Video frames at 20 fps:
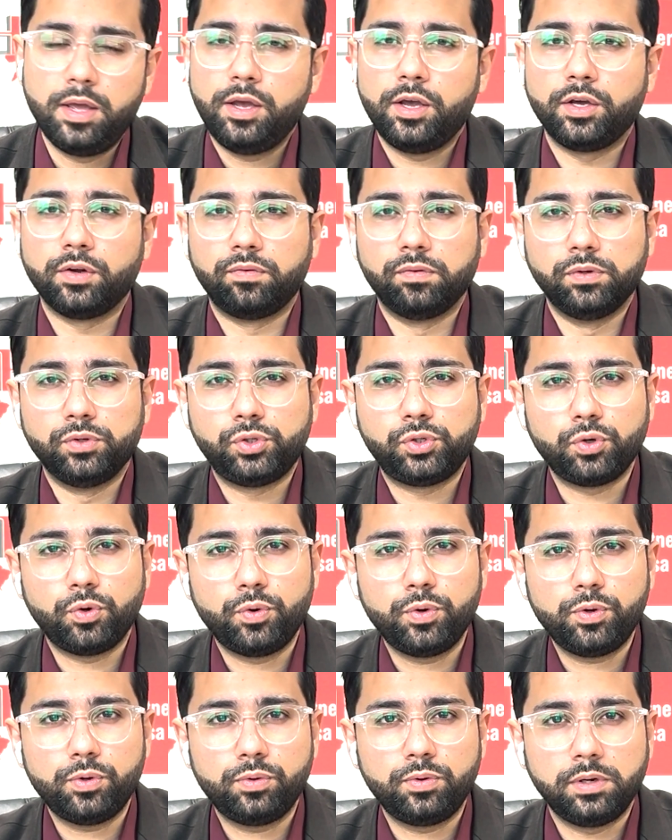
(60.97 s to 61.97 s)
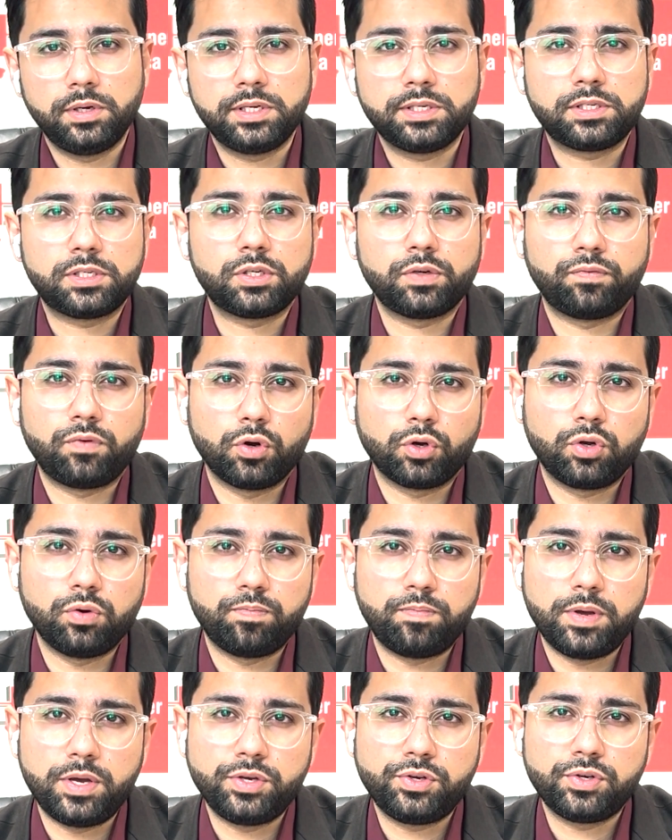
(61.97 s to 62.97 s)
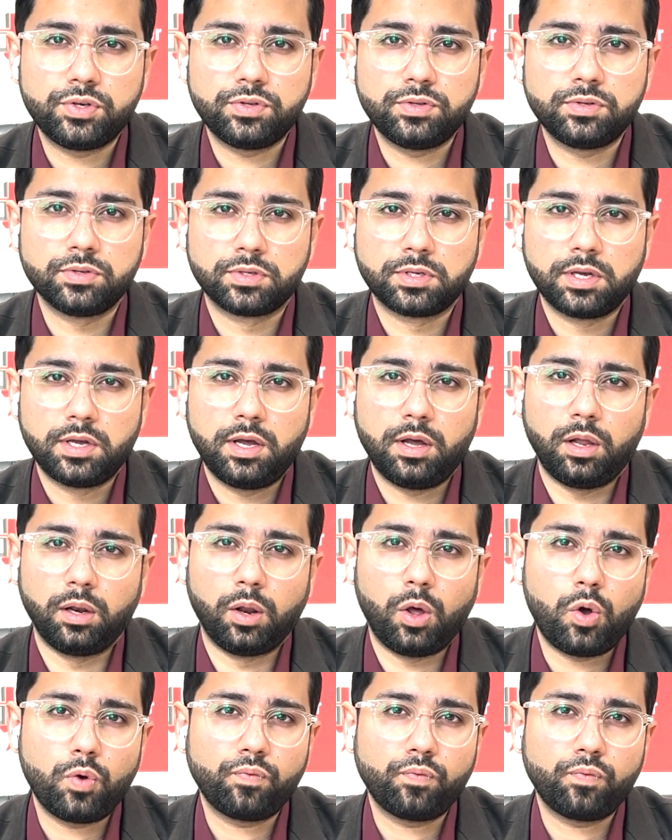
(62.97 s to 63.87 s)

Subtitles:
It will show you the list of occupations along